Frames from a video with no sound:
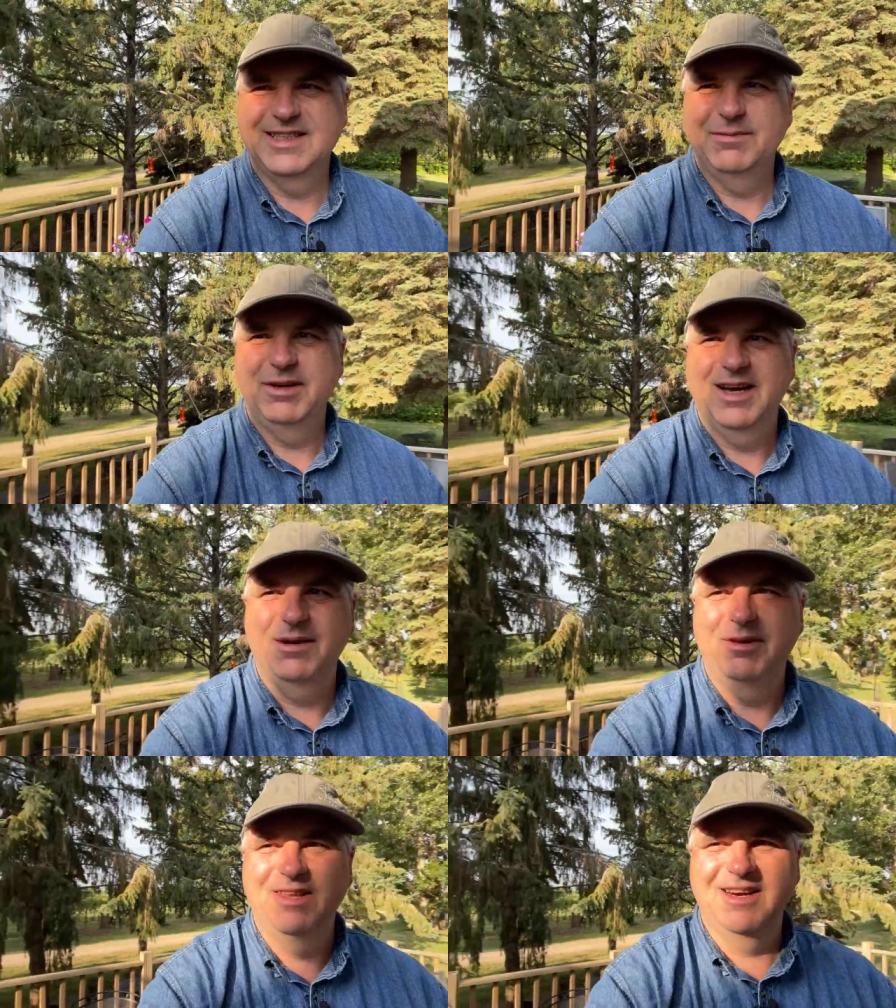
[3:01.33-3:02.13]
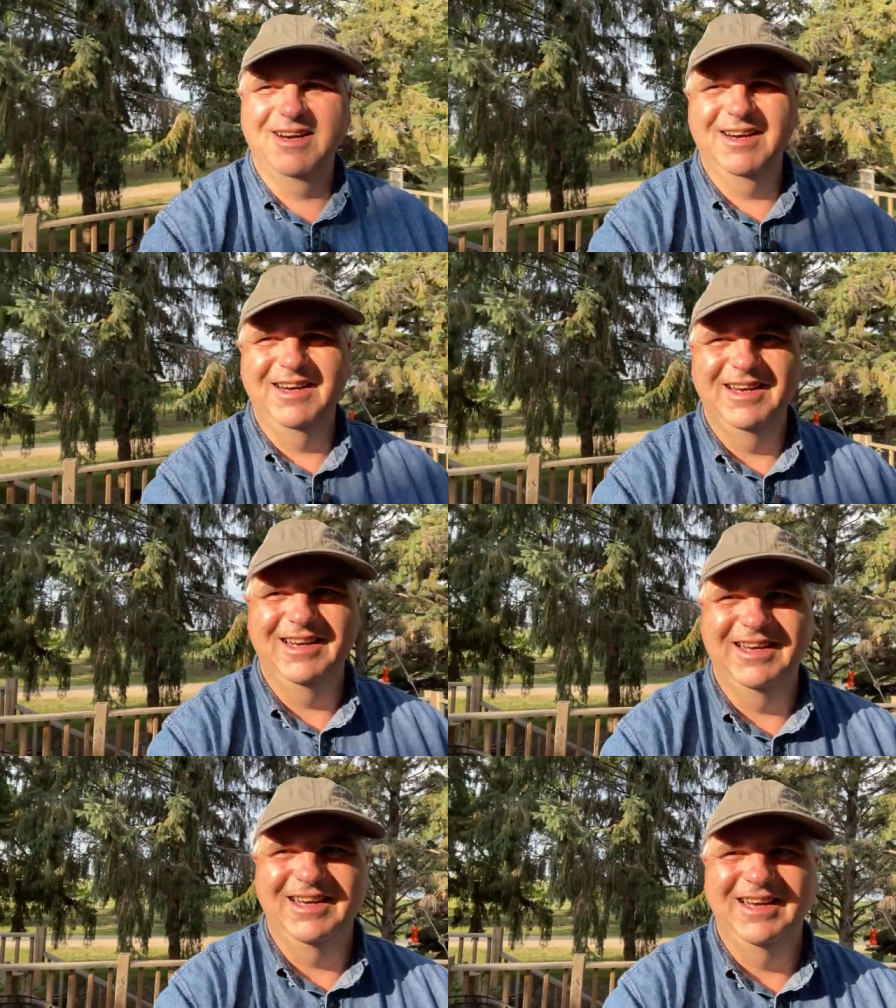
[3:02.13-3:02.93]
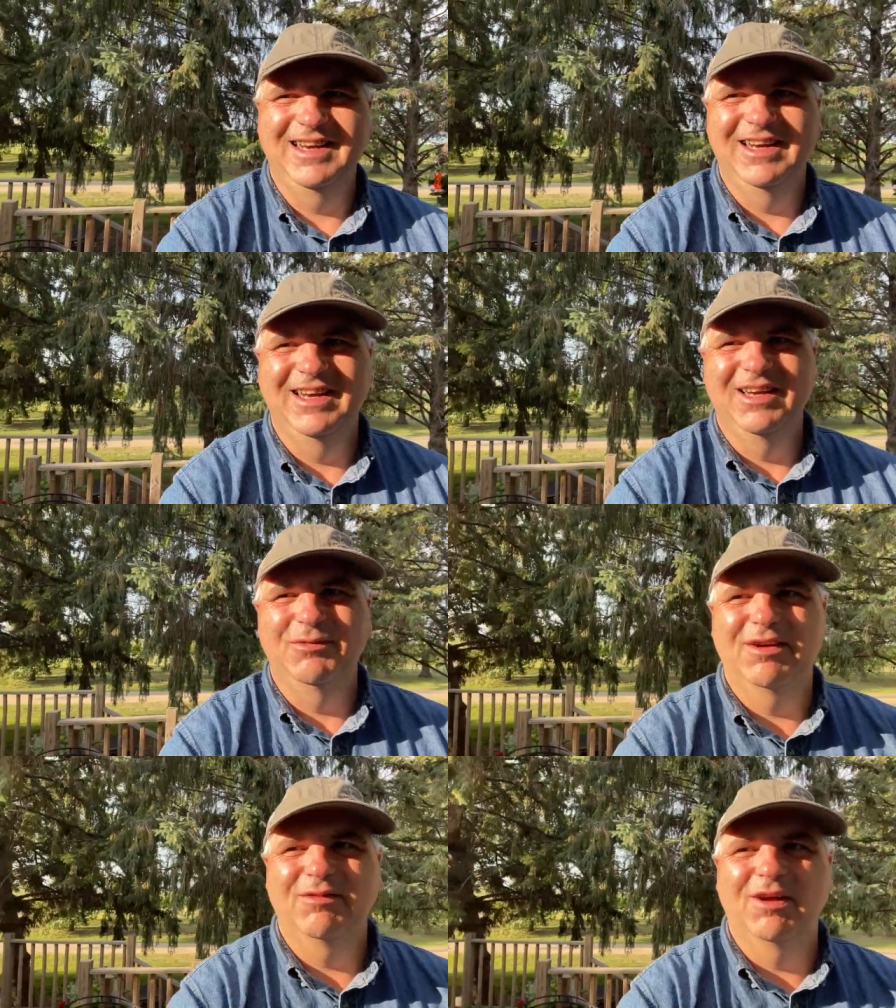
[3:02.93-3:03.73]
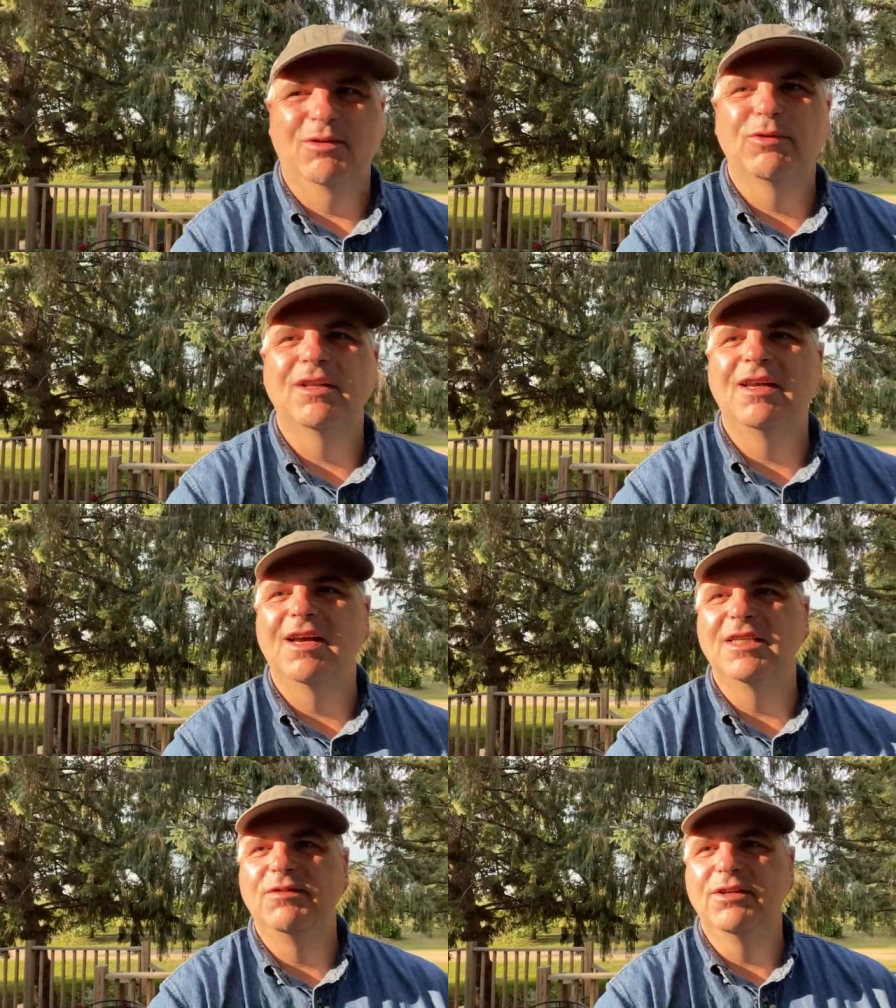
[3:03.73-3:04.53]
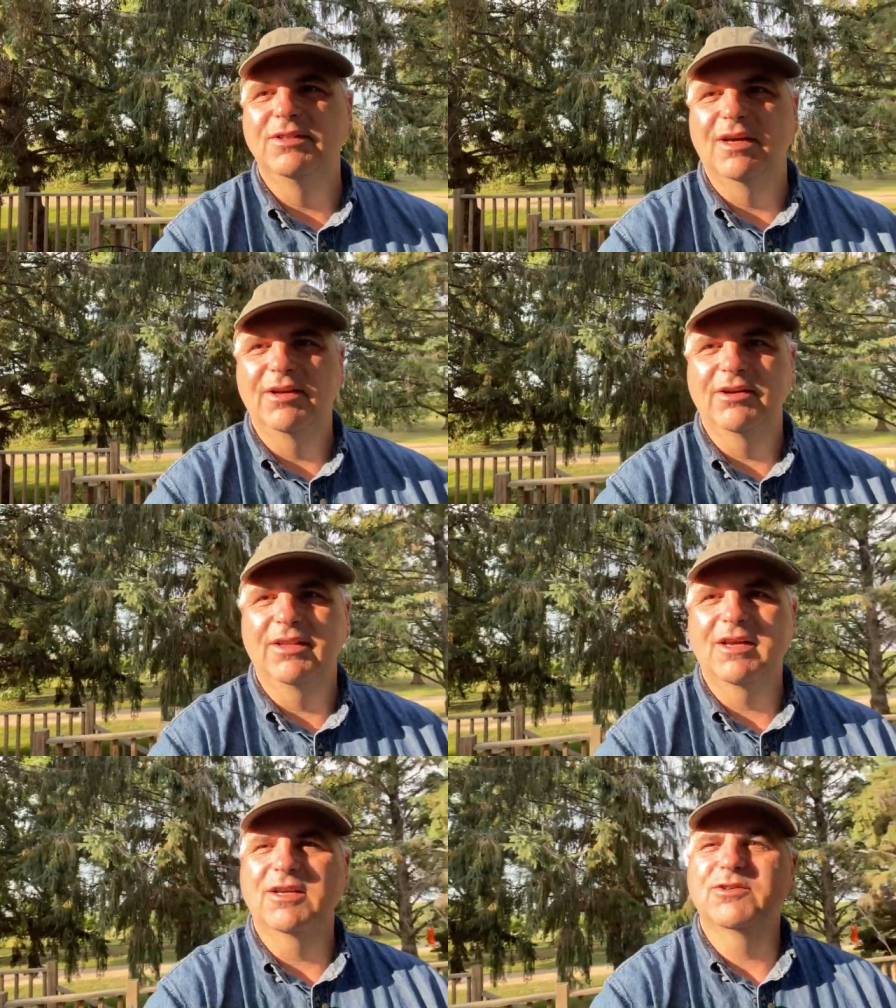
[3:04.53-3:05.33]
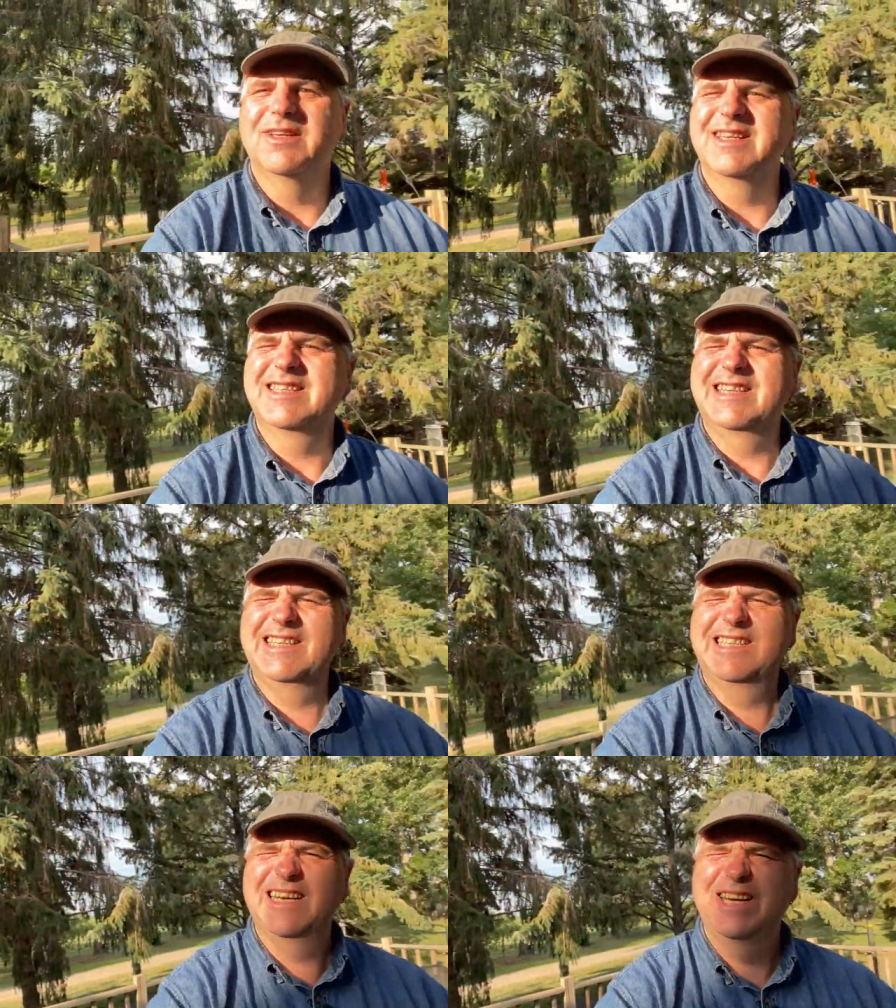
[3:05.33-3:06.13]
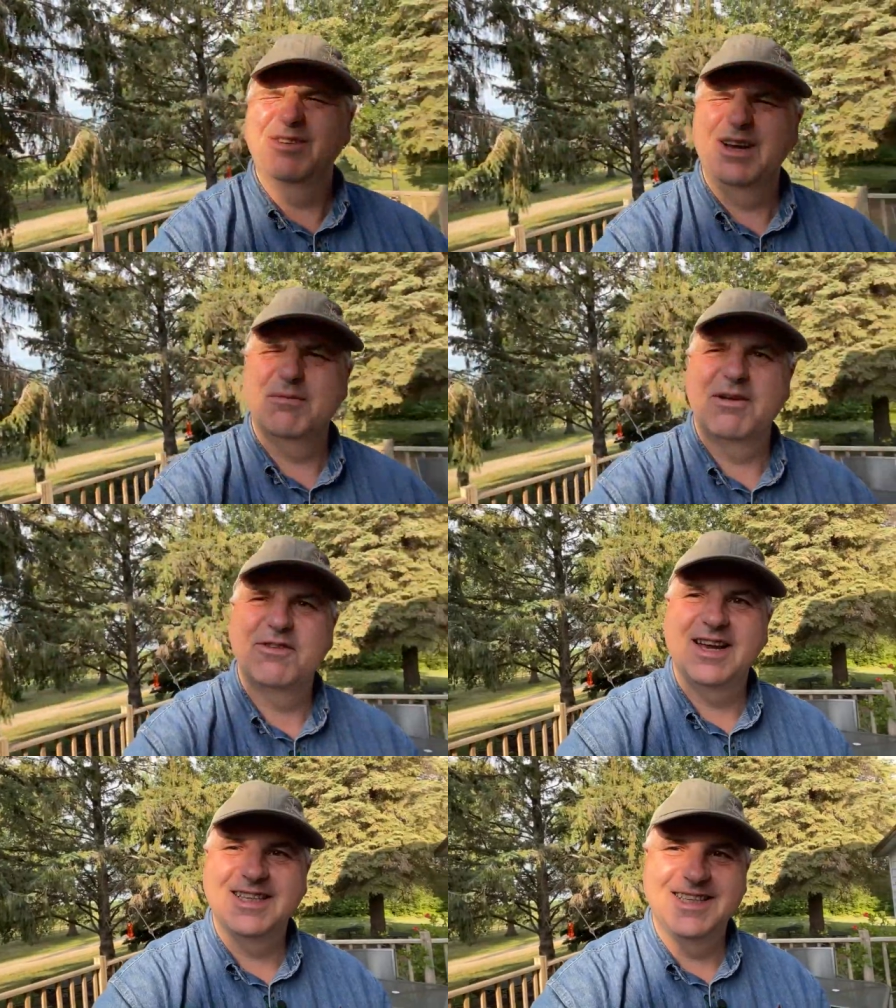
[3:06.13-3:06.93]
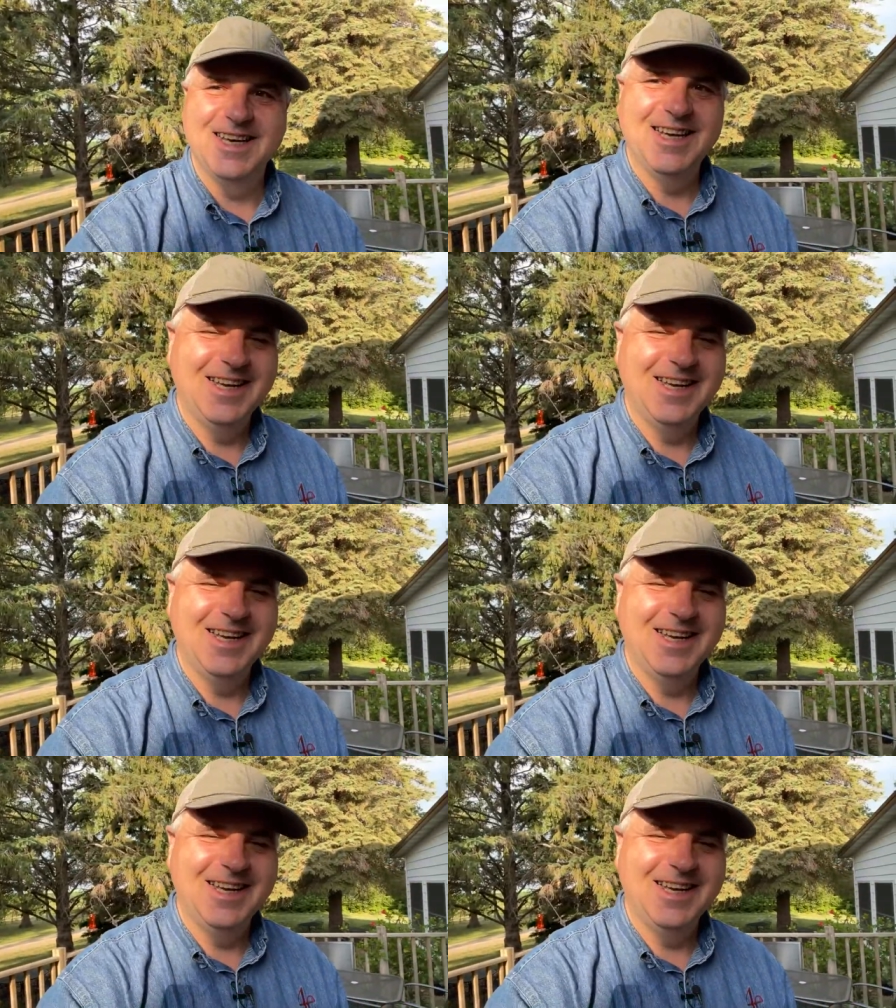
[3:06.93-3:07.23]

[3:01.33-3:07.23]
see behind me there. We have really nice views out here in the country and the sun is shining right on my face.